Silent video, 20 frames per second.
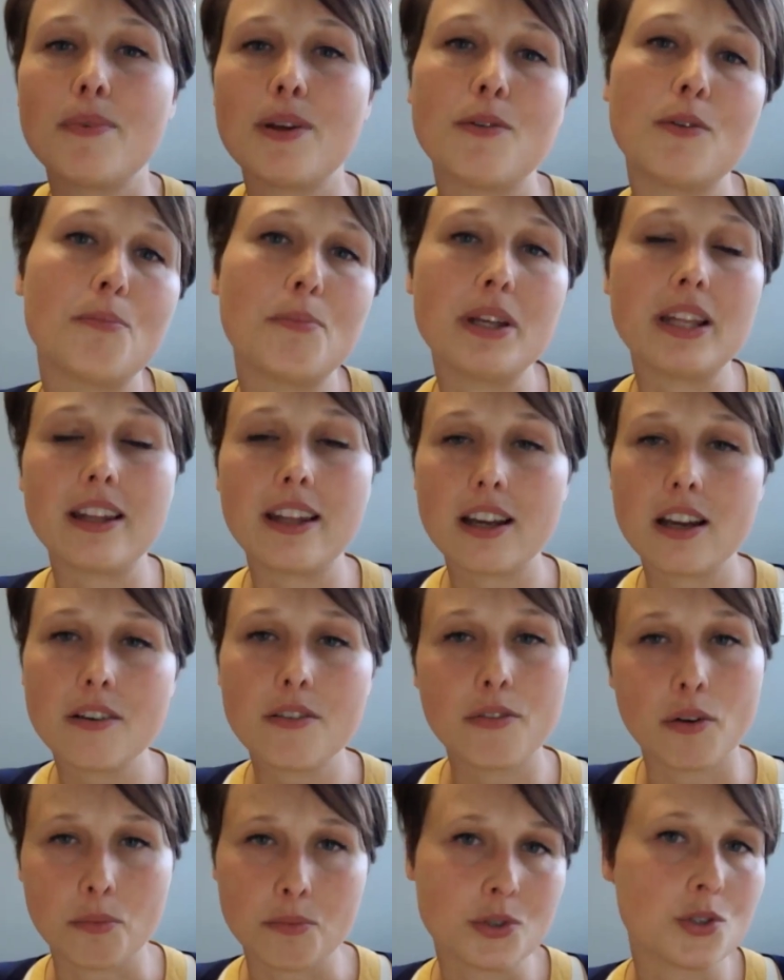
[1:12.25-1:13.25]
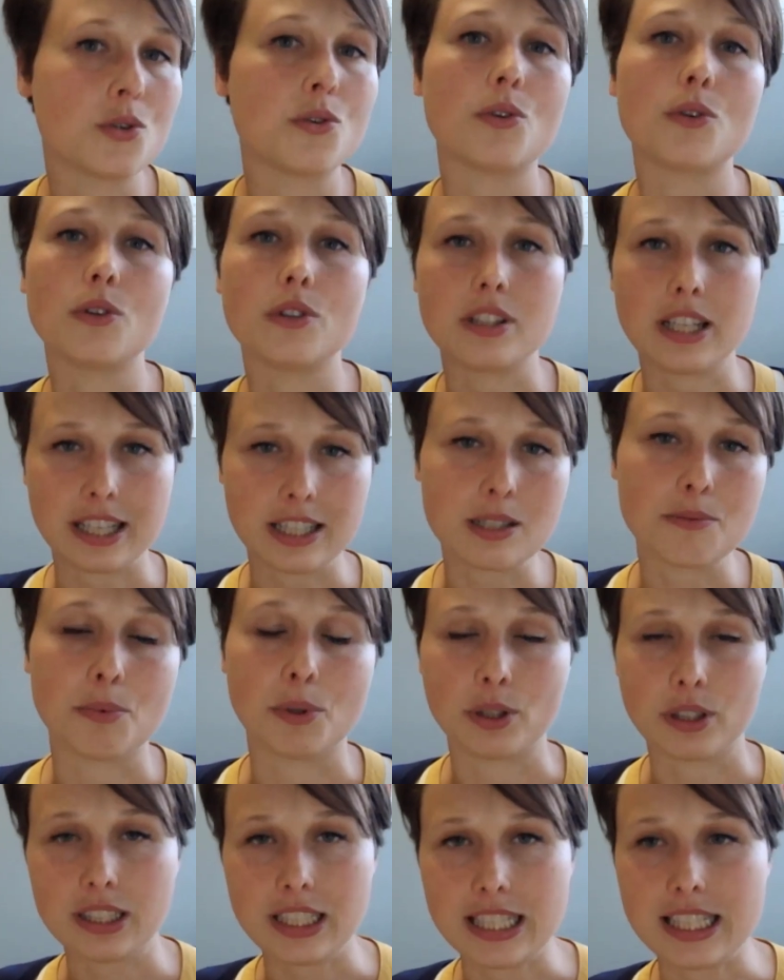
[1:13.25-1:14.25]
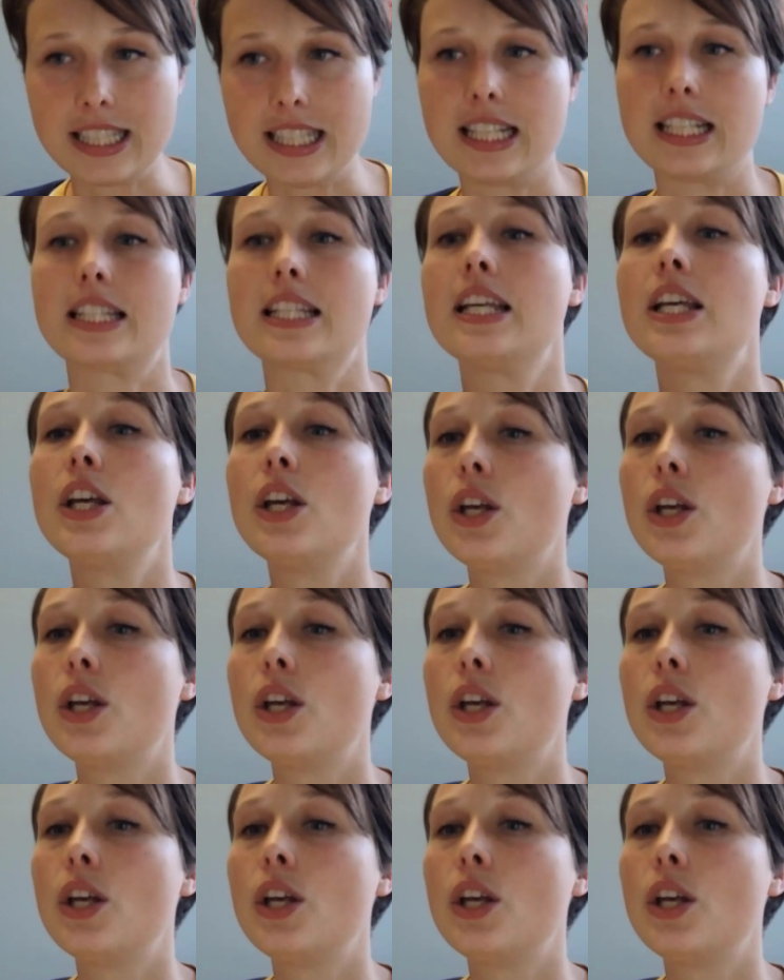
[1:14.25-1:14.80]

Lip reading: would be like a pharmaceutical textbook these days.